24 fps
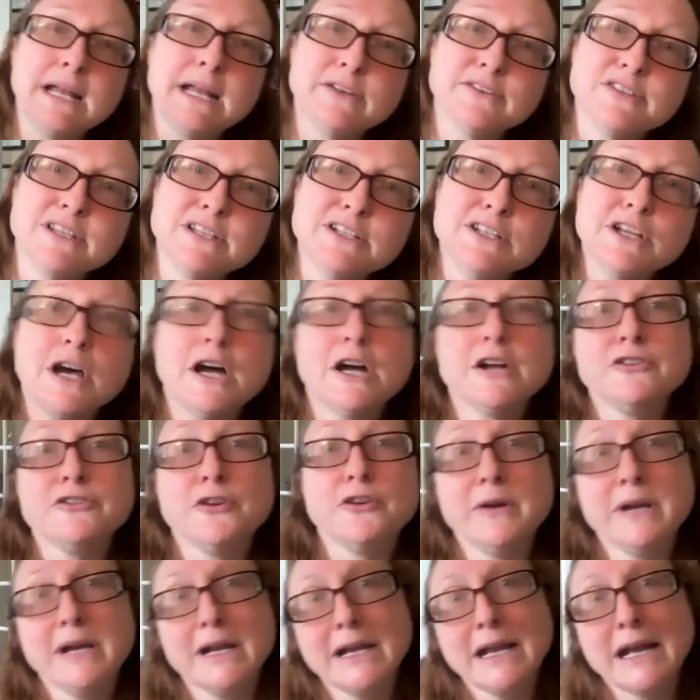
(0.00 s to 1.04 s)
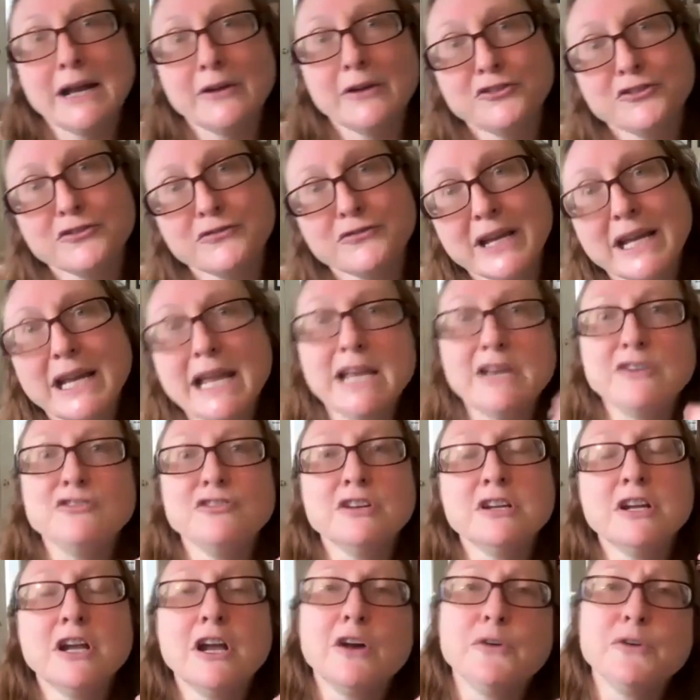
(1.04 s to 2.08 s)
How's the dog doing? How's your
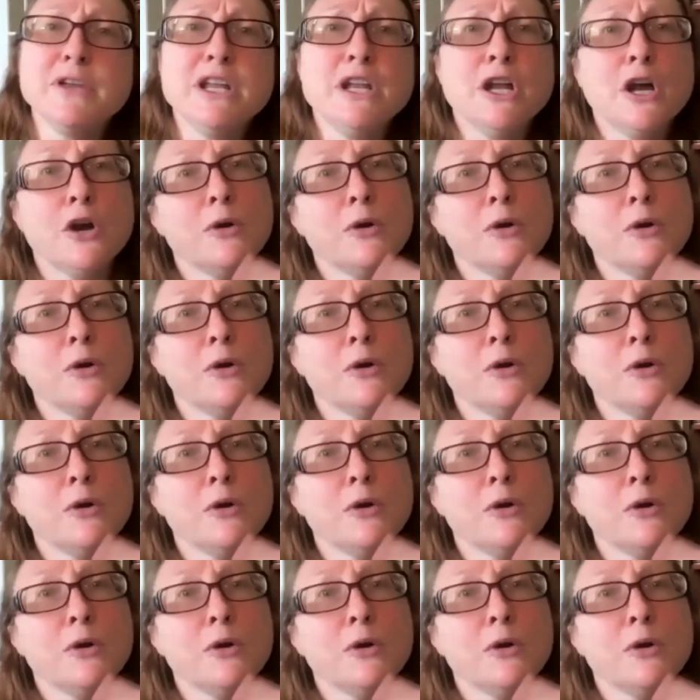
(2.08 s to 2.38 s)
vacation go?